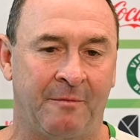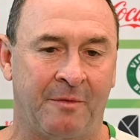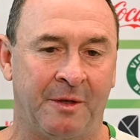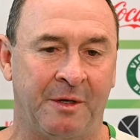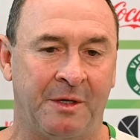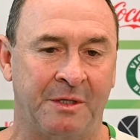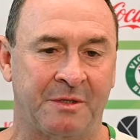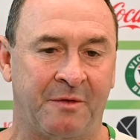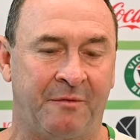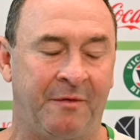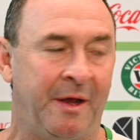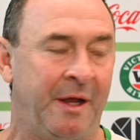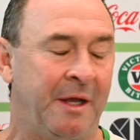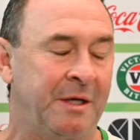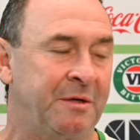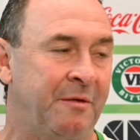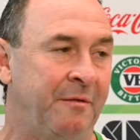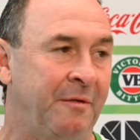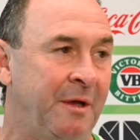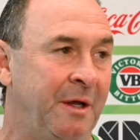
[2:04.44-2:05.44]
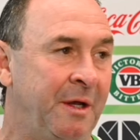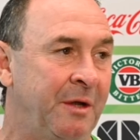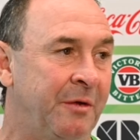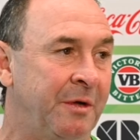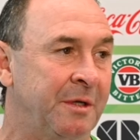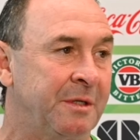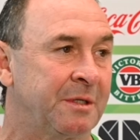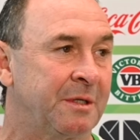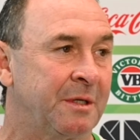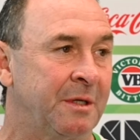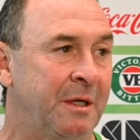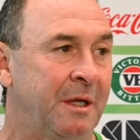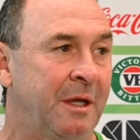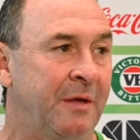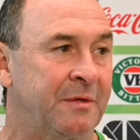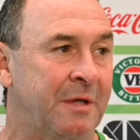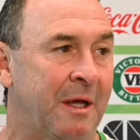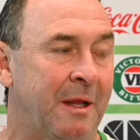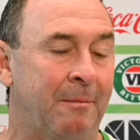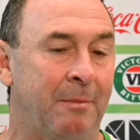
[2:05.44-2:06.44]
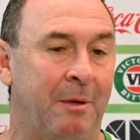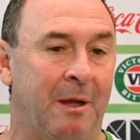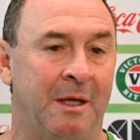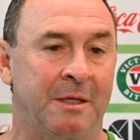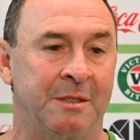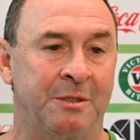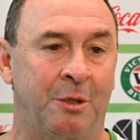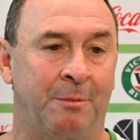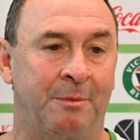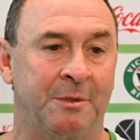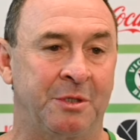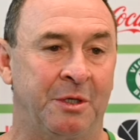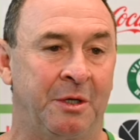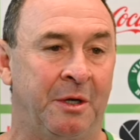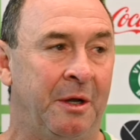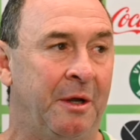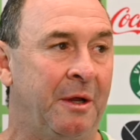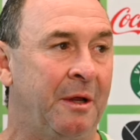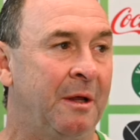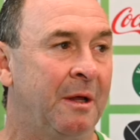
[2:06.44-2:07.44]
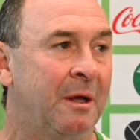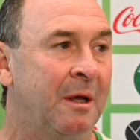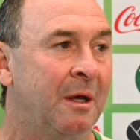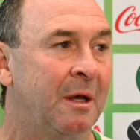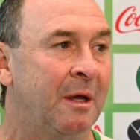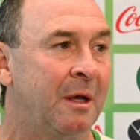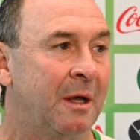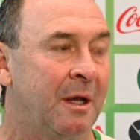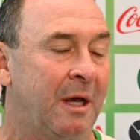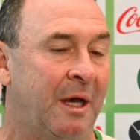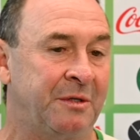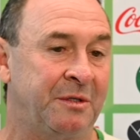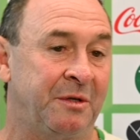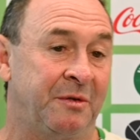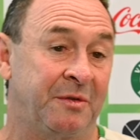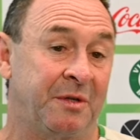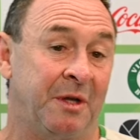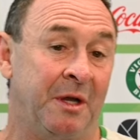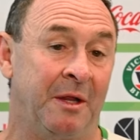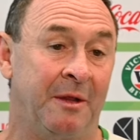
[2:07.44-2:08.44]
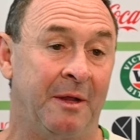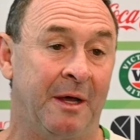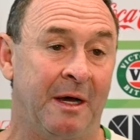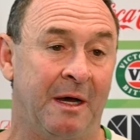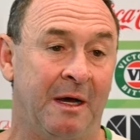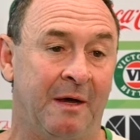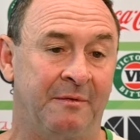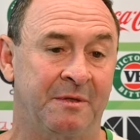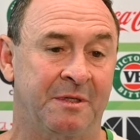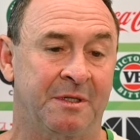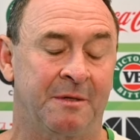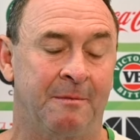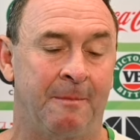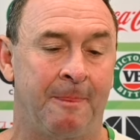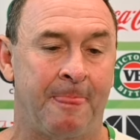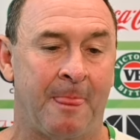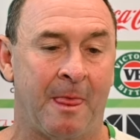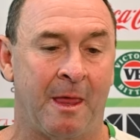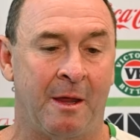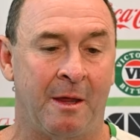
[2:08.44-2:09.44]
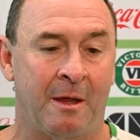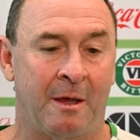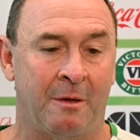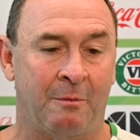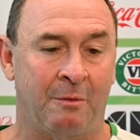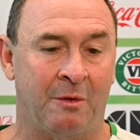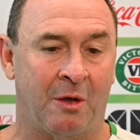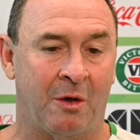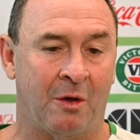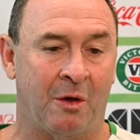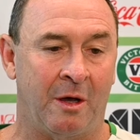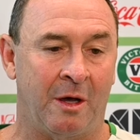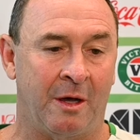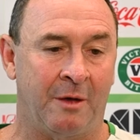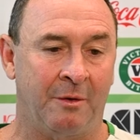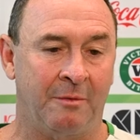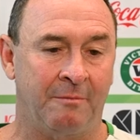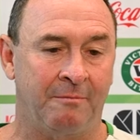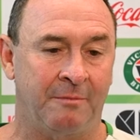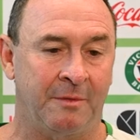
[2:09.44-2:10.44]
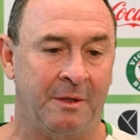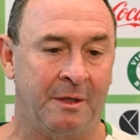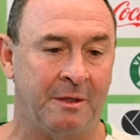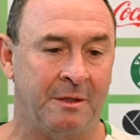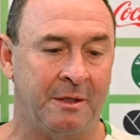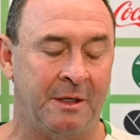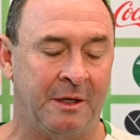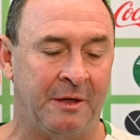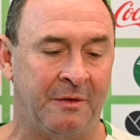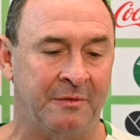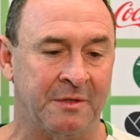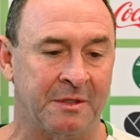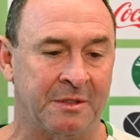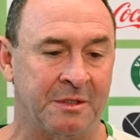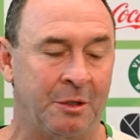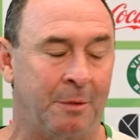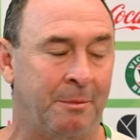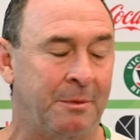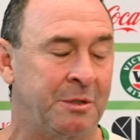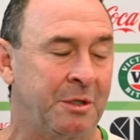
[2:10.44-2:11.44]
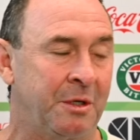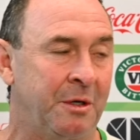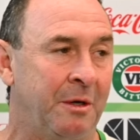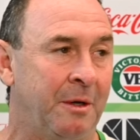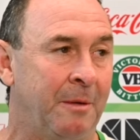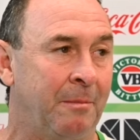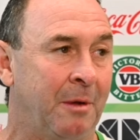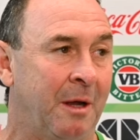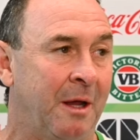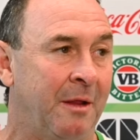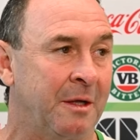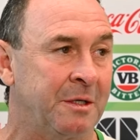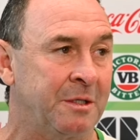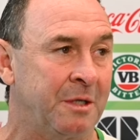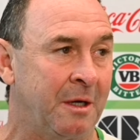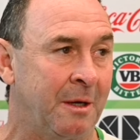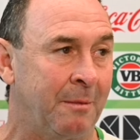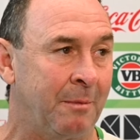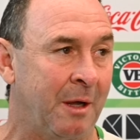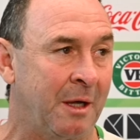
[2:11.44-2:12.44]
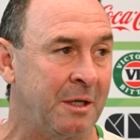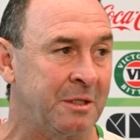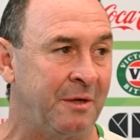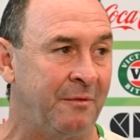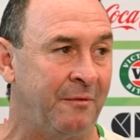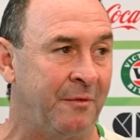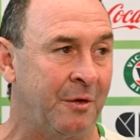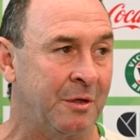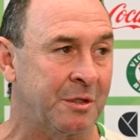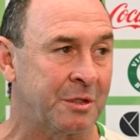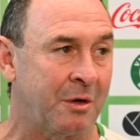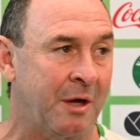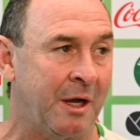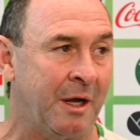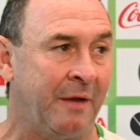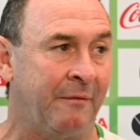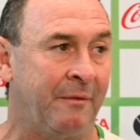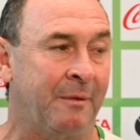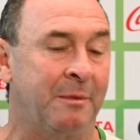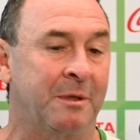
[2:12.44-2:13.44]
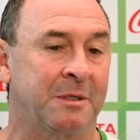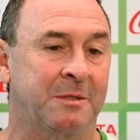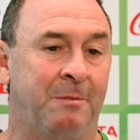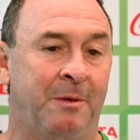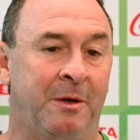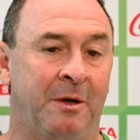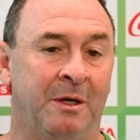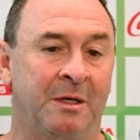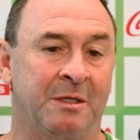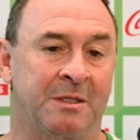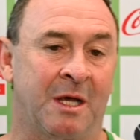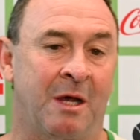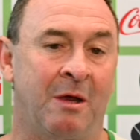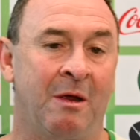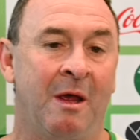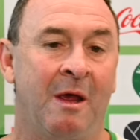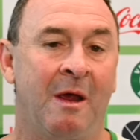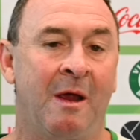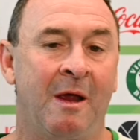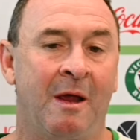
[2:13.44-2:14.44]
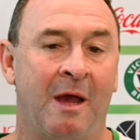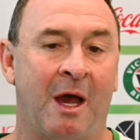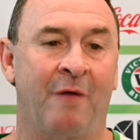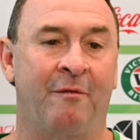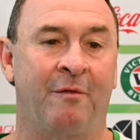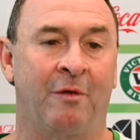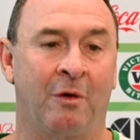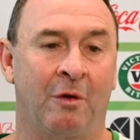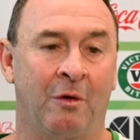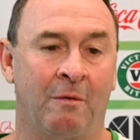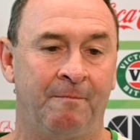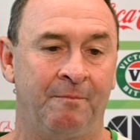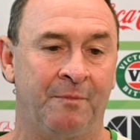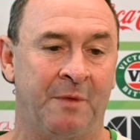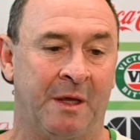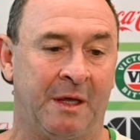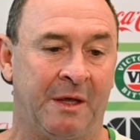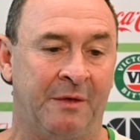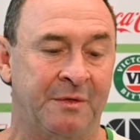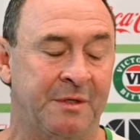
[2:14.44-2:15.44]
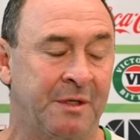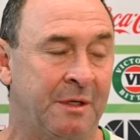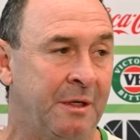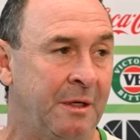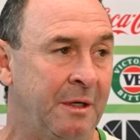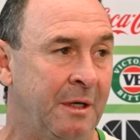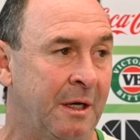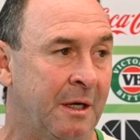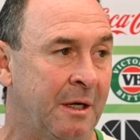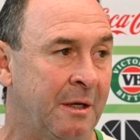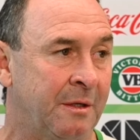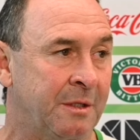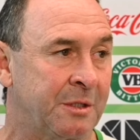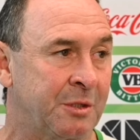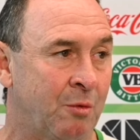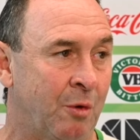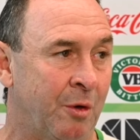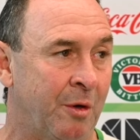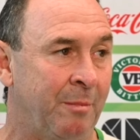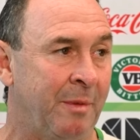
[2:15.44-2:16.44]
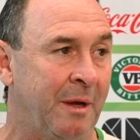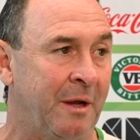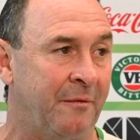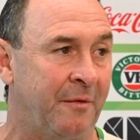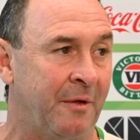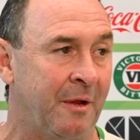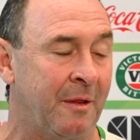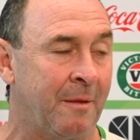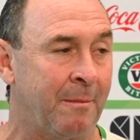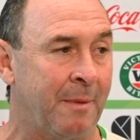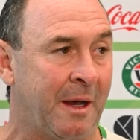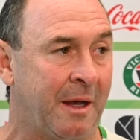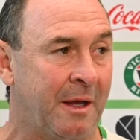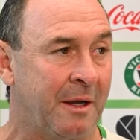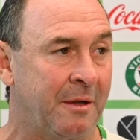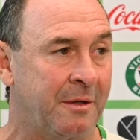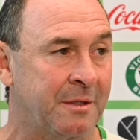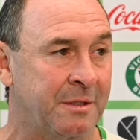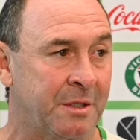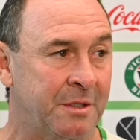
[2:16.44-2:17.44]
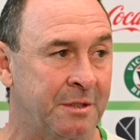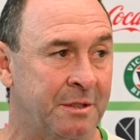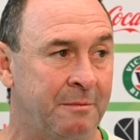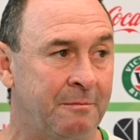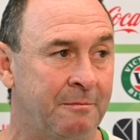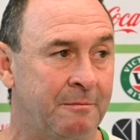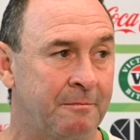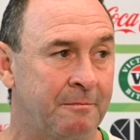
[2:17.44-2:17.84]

the disadvantage of the injuries, it gives other players the opportunity, as you've seen in the halves with Kaio. It gives us the opportunity to play those younger blokes in first grade, give them experience. So overall, it gives the squad a benefit at the back end of the season.